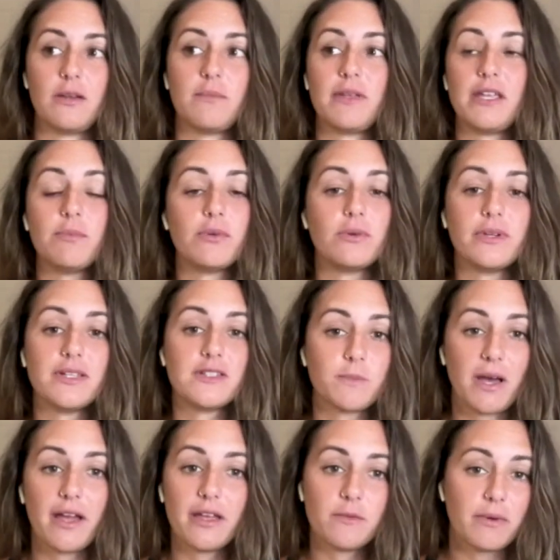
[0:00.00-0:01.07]
people
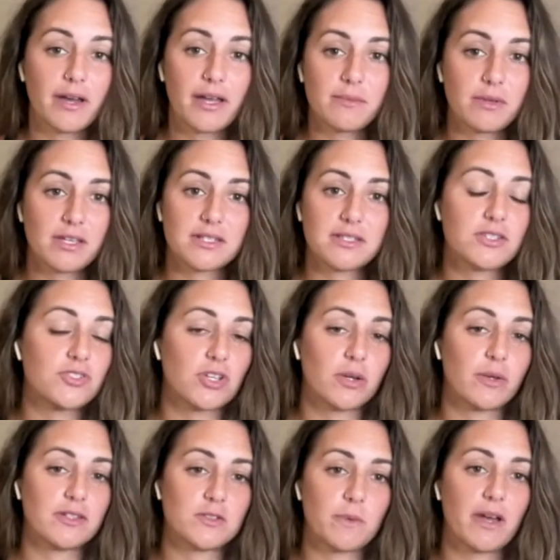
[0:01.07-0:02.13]
inspired by, because it's so
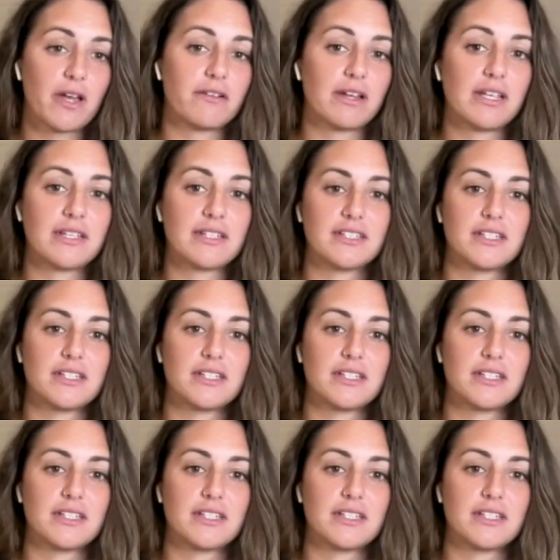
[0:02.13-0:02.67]
inspiring.